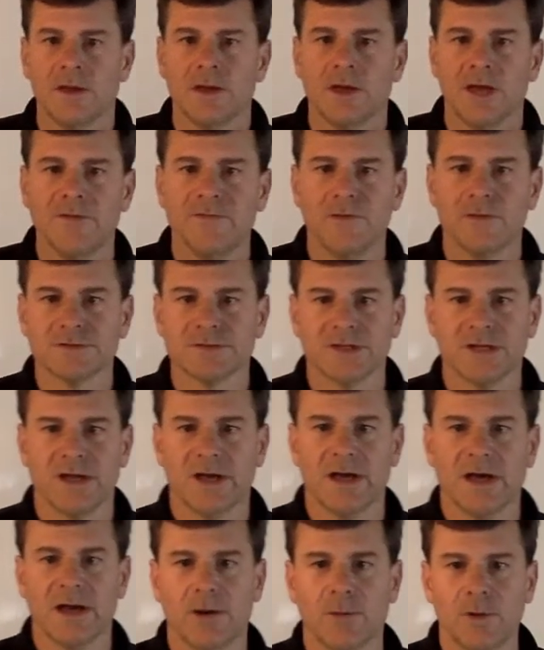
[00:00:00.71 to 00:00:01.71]
Hey folks,
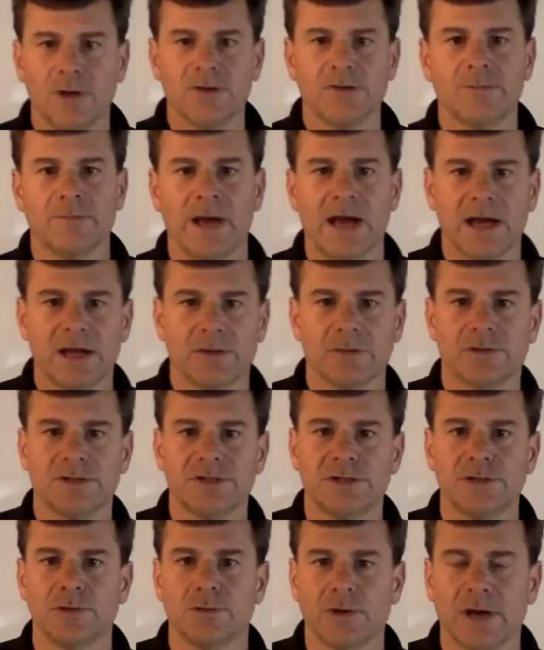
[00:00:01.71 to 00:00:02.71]
welcome back
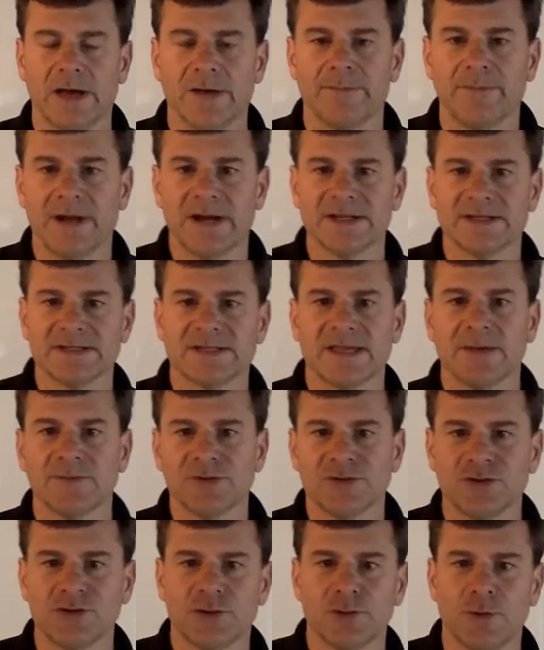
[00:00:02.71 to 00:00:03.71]
to Bennett's
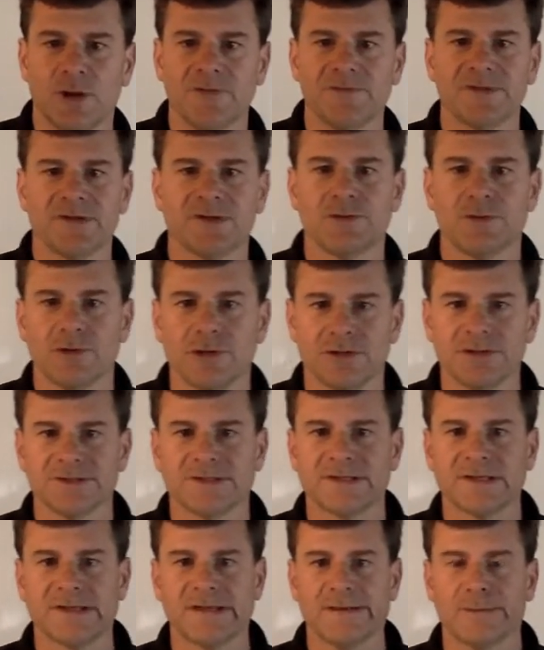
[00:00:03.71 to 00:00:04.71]
Chemistry 12
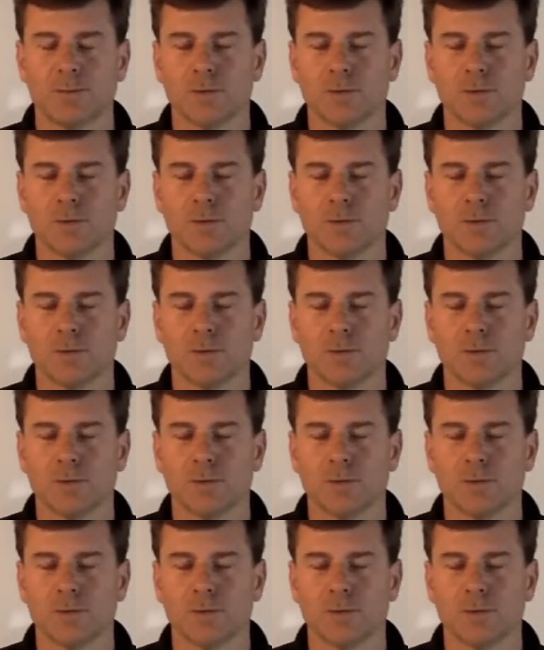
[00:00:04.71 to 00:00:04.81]
tutorials.